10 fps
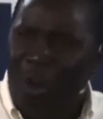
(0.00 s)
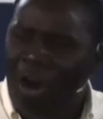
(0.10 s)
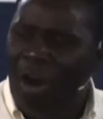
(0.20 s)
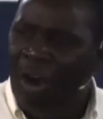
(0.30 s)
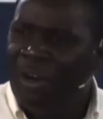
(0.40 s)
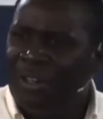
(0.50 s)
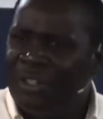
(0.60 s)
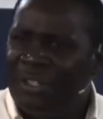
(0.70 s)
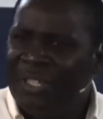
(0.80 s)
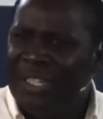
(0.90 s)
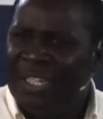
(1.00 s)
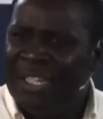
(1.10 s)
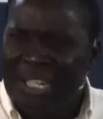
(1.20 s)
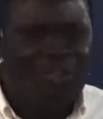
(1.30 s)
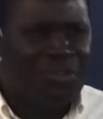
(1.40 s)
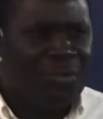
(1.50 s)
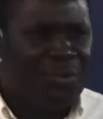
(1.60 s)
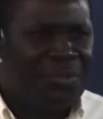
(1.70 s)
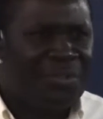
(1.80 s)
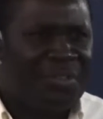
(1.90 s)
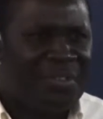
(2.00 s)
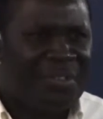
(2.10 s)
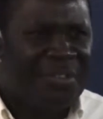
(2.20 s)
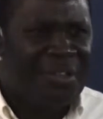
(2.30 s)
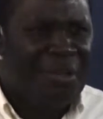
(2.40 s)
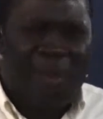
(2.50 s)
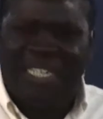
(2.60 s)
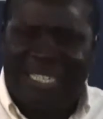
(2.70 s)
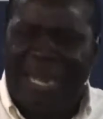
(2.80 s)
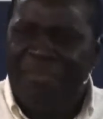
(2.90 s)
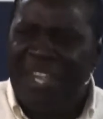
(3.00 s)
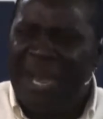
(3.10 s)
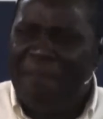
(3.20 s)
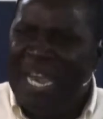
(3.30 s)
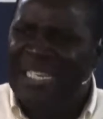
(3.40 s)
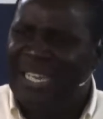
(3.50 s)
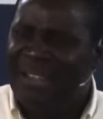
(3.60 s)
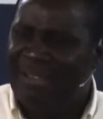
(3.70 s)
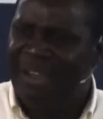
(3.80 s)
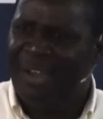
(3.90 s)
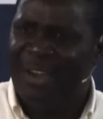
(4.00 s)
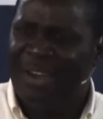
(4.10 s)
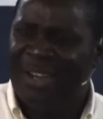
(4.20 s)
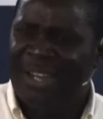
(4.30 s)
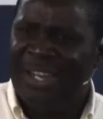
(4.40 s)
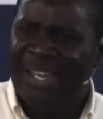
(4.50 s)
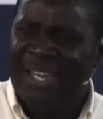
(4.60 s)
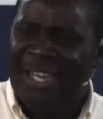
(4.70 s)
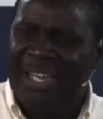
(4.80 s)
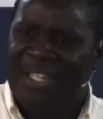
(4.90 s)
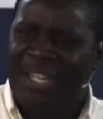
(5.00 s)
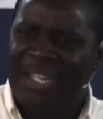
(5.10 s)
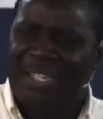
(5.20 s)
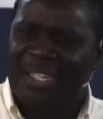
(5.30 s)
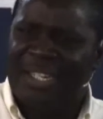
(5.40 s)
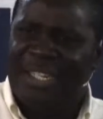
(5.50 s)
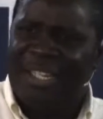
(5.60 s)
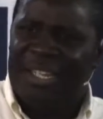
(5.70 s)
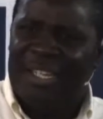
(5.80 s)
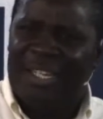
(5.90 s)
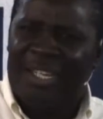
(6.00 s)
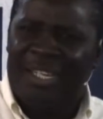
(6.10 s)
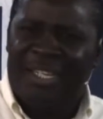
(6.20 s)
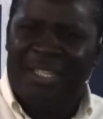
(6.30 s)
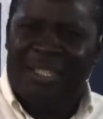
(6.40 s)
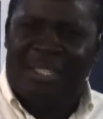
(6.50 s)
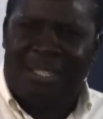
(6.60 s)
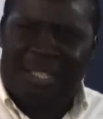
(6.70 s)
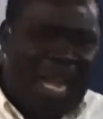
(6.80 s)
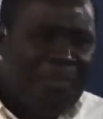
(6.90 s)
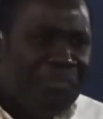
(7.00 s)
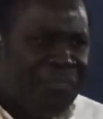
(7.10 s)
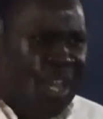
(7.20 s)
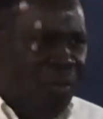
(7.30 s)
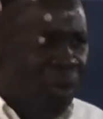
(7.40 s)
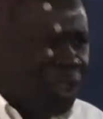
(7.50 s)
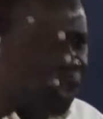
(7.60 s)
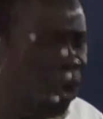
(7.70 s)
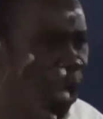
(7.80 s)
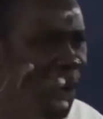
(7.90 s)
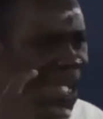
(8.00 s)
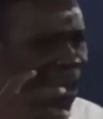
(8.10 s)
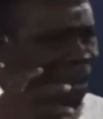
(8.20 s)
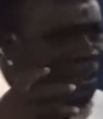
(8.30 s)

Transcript: All the truth. But something amazing there is that something was going